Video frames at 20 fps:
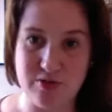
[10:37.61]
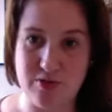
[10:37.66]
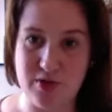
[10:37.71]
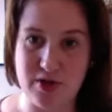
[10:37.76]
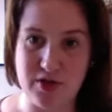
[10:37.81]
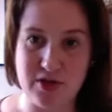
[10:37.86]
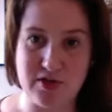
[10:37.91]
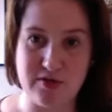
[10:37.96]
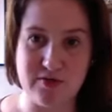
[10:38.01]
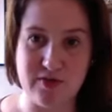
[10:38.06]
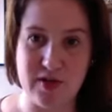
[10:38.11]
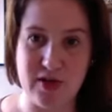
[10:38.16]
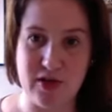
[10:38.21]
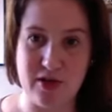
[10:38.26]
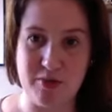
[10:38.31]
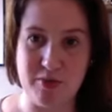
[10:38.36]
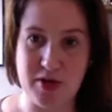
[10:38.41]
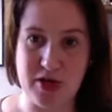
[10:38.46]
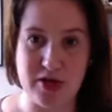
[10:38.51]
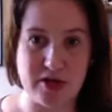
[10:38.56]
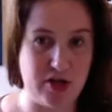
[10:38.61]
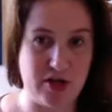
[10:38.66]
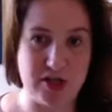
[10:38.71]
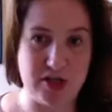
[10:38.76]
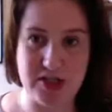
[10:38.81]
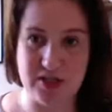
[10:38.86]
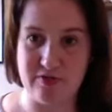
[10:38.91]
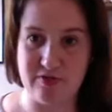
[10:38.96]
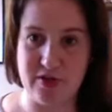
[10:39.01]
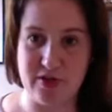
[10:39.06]
you want to develop and
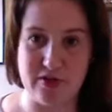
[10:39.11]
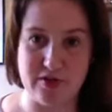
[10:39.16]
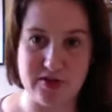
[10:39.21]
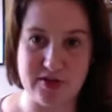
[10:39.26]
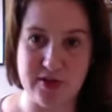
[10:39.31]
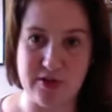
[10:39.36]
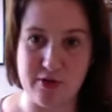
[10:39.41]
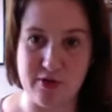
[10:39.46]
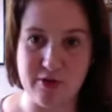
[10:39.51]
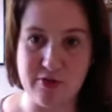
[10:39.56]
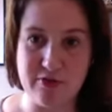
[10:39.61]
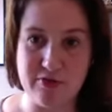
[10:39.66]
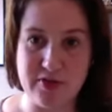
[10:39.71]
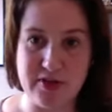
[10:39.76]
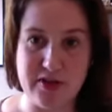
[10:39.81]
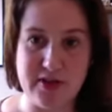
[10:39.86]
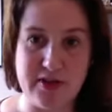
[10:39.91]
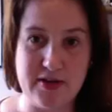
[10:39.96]
nurture for yourself.